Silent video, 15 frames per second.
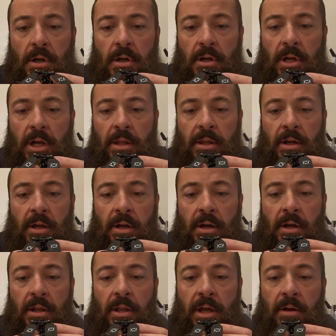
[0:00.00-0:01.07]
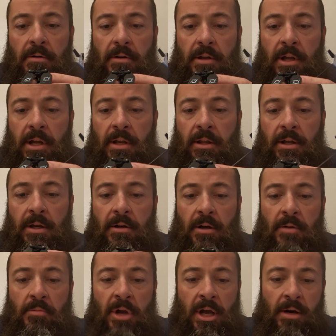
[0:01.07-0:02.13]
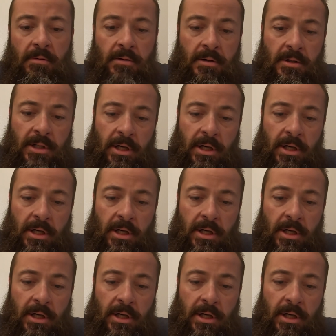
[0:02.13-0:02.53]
Yeah, I think I got that link on backwards.